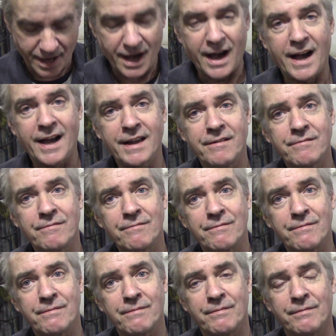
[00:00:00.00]
I
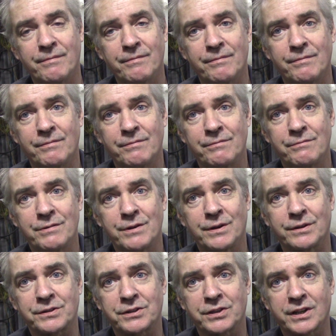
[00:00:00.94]

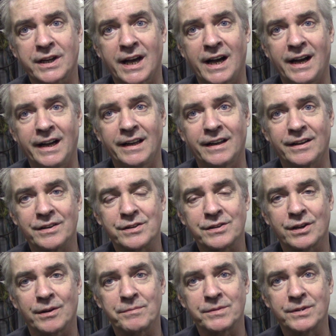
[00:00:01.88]
wrote to Kyle at
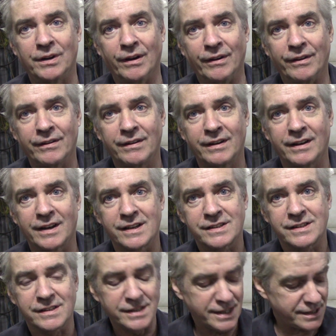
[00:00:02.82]
Topdon and I
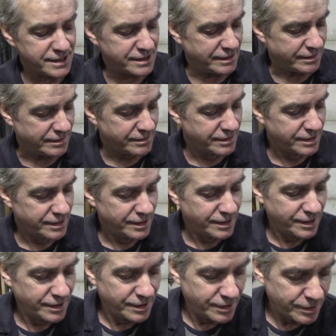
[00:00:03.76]
says, listen,
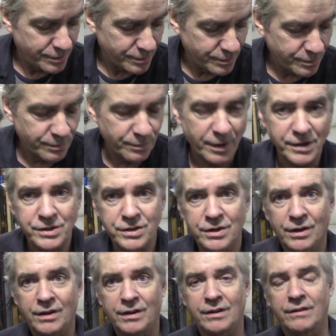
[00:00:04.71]
what's
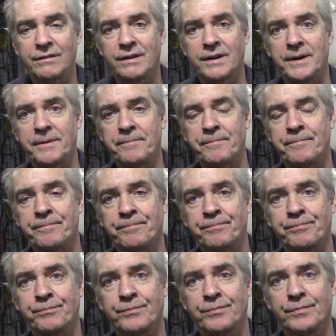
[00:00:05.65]
your um,
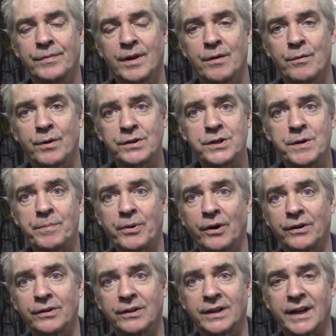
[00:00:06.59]
what's your
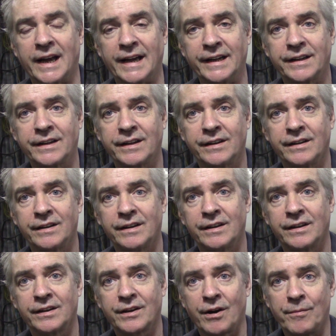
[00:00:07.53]
product like
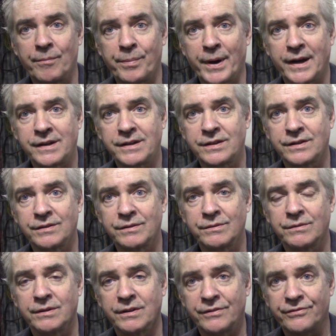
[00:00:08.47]
compared
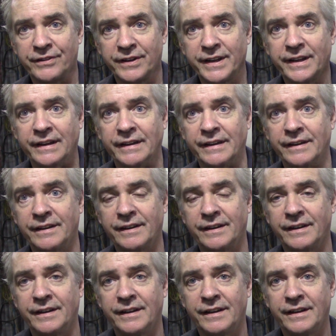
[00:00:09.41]
to a FLIR?
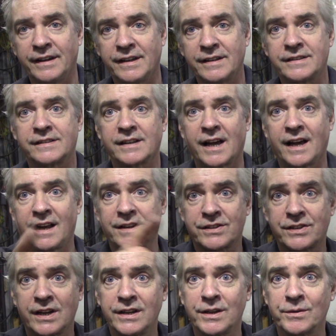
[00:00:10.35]
He says, I'll
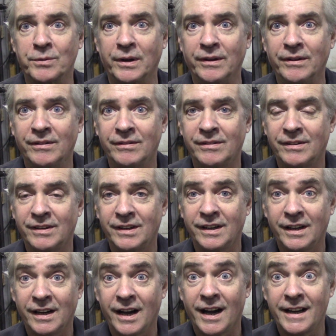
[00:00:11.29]
send you one.
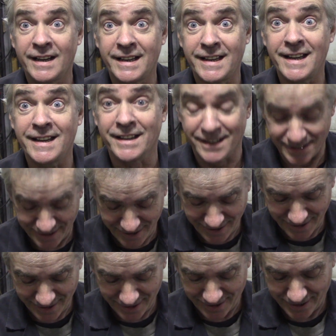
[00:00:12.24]
And he did.
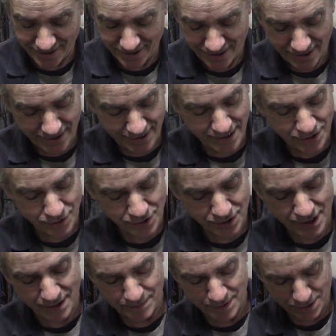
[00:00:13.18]
And it just
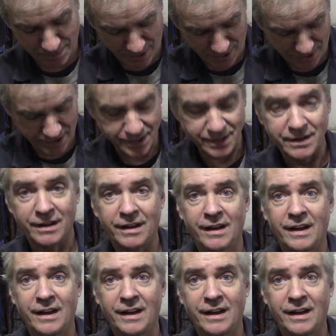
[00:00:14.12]
came this morning.